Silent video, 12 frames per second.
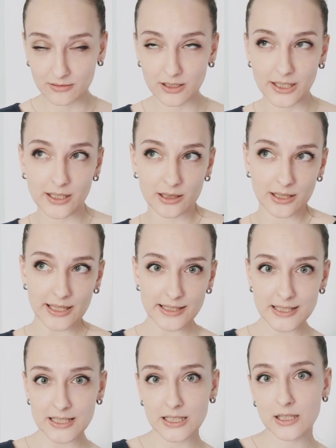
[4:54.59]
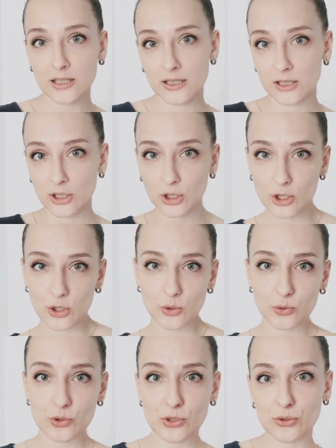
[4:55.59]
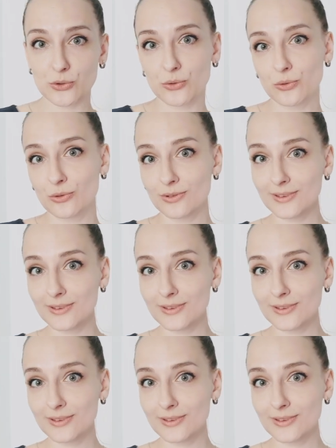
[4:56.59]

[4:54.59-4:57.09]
Like let's go to